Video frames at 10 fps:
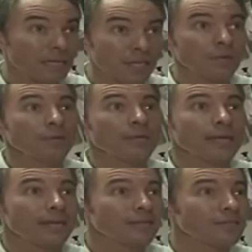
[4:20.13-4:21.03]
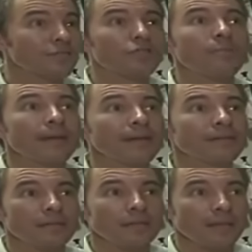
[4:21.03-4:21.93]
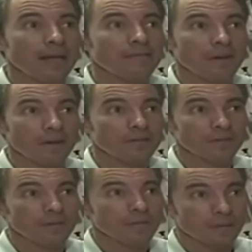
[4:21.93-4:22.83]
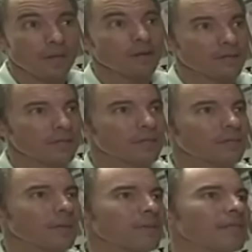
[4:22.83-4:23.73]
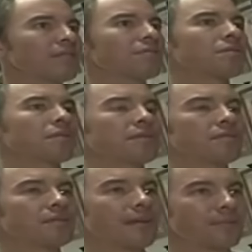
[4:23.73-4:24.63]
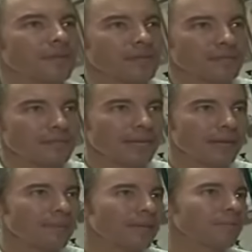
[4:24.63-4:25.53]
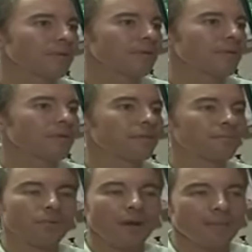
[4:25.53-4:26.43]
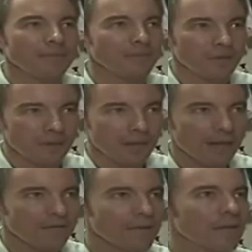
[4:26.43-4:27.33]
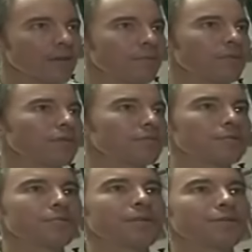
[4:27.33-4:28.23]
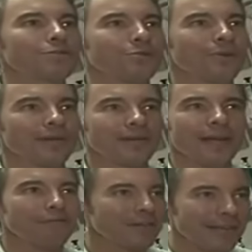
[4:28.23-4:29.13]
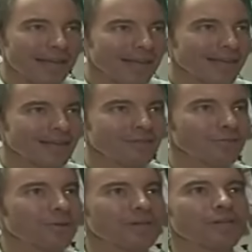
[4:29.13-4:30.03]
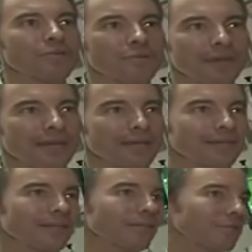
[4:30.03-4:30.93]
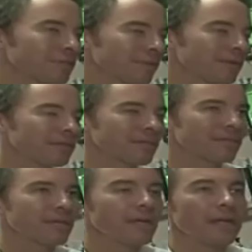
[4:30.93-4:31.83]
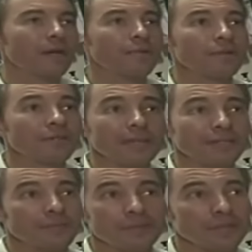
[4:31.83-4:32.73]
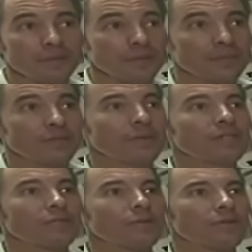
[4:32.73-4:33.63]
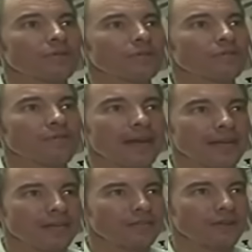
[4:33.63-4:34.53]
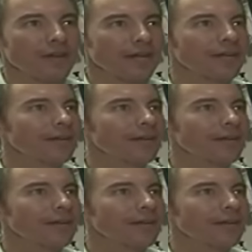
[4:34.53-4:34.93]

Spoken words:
acutely, and it's tremendously life-altering long-term. I mean, these are types of things that take people in the prime of their life when they're supposed to be enjoying every day and enjoying new things and new experiences, and it really sets them into a situation where they're just fighting to try to,